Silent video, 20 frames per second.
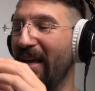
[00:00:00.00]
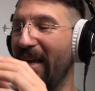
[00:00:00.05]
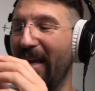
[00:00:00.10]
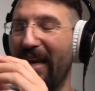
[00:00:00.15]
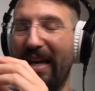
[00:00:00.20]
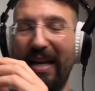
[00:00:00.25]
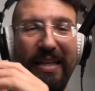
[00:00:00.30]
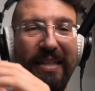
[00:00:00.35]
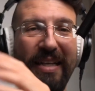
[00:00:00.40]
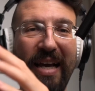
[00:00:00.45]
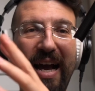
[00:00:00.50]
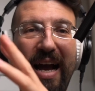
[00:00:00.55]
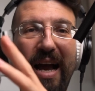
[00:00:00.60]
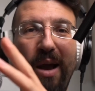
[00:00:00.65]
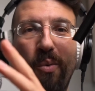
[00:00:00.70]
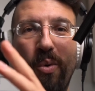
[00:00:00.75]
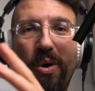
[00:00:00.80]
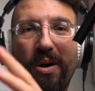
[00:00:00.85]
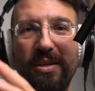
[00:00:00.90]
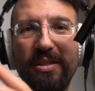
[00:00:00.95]
And
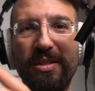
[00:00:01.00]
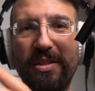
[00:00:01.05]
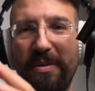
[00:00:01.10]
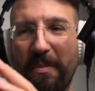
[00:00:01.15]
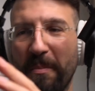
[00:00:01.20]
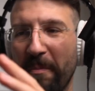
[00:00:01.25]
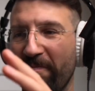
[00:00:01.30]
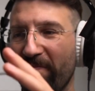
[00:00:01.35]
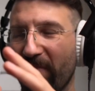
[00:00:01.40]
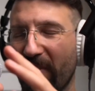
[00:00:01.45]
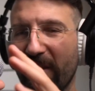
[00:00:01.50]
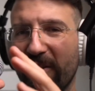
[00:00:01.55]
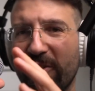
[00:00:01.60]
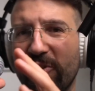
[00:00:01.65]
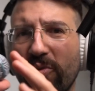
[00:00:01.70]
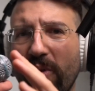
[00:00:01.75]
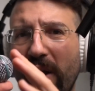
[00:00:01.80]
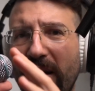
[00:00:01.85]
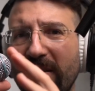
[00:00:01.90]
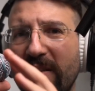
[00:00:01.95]
I was
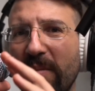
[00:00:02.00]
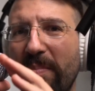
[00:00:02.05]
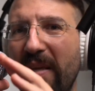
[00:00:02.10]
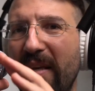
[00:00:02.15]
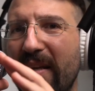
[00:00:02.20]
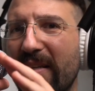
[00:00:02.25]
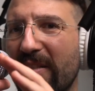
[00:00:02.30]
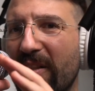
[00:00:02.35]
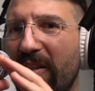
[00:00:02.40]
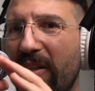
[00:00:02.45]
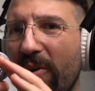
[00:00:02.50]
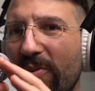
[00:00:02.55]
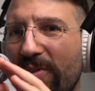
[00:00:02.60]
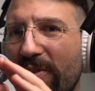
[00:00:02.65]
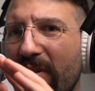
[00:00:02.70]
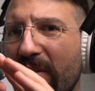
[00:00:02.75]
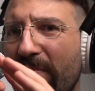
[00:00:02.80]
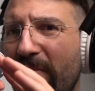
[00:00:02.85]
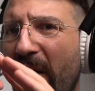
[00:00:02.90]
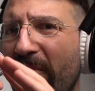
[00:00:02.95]
trying to be as close
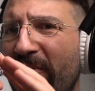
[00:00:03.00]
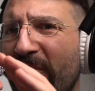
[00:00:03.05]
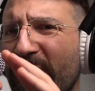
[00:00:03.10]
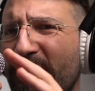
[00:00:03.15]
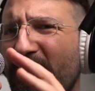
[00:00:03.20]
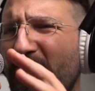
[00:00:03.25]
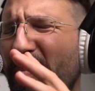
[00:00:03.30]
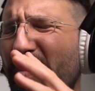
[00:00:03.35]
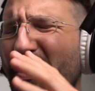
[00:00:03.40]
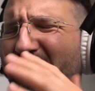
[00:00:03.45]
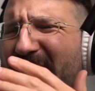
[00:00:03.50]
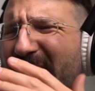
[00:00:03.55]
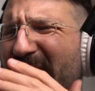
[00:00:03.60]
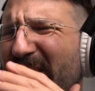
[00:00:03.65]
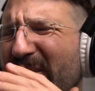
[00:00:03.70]
to the pop filter, but it